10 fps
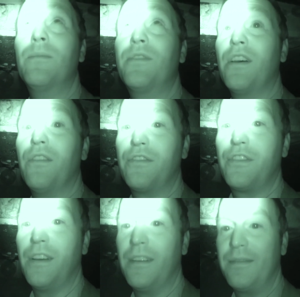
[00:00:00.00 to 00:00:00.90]

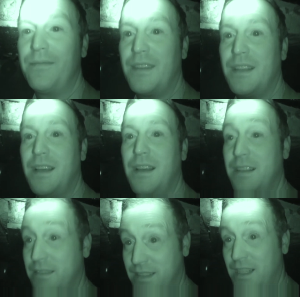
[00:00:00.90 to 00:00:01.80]
themselves,
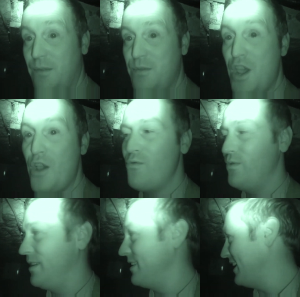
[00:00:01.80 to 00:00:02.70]
known
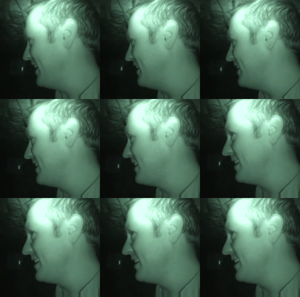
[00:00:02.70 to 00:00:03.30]
they're here.